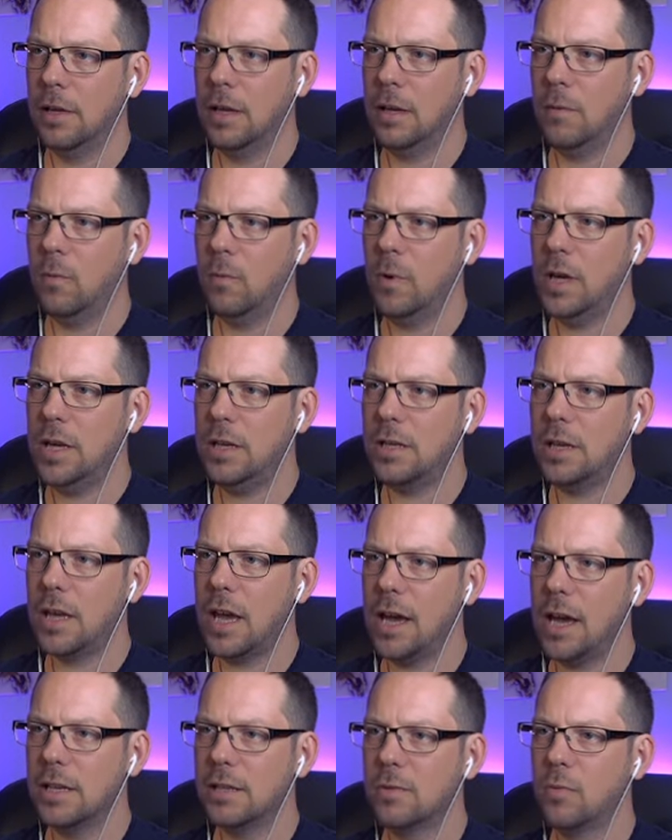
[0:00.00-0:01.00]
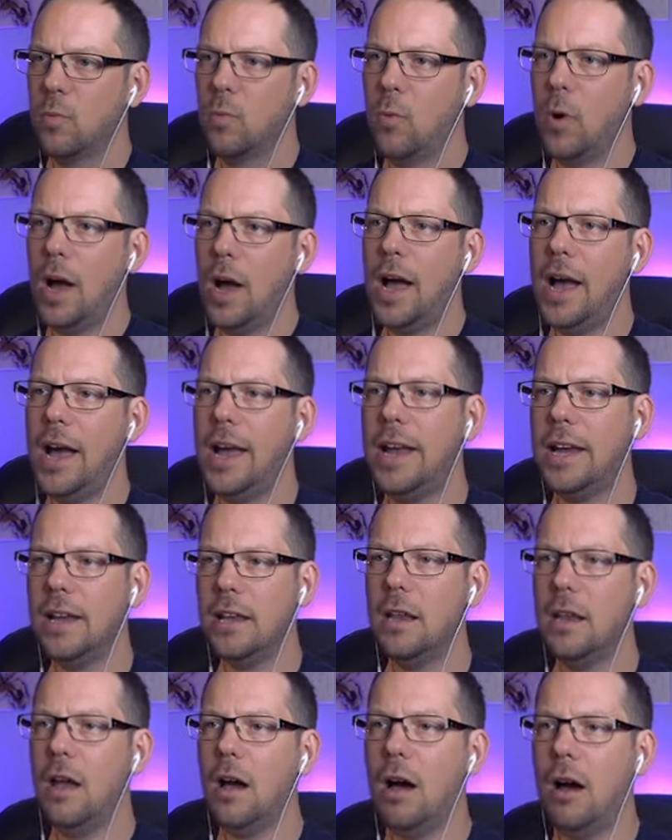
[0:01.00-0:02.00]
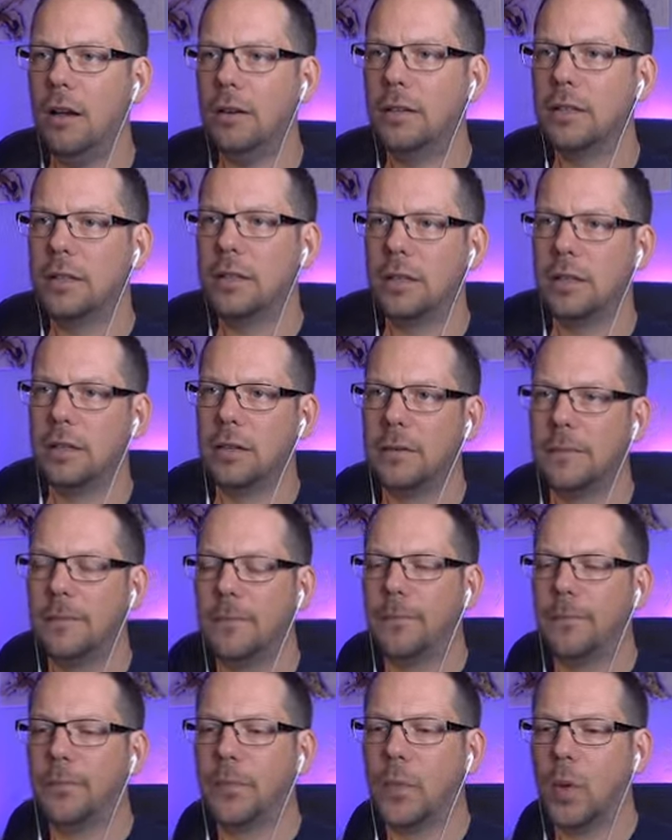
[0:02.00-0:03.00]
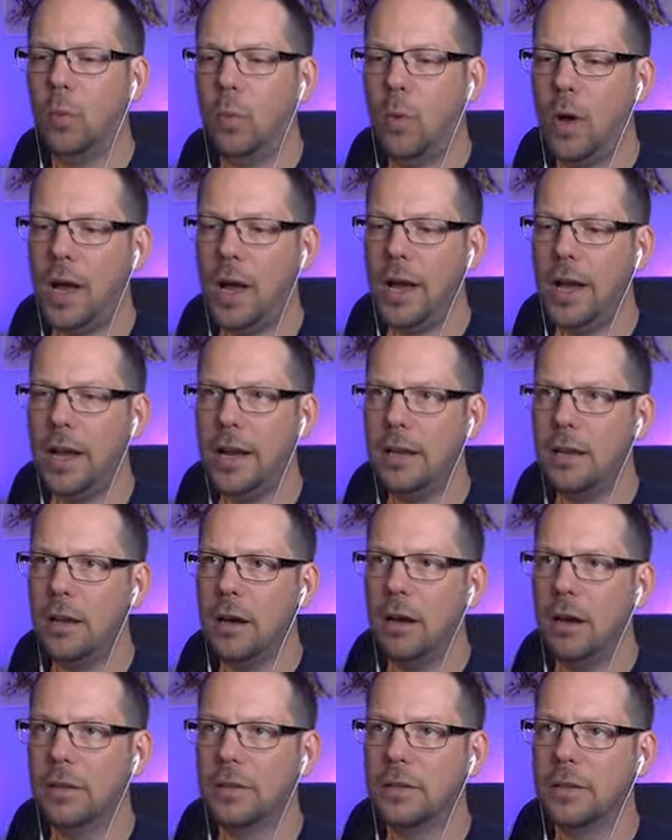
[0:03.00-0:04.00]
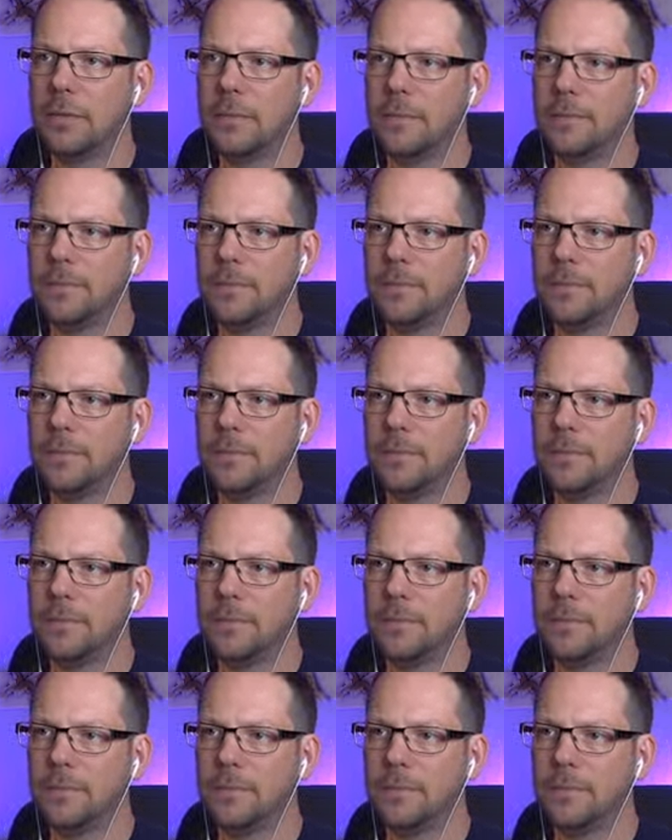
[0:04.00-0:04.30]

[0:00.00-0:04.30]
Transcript: In which case, why not? Why not?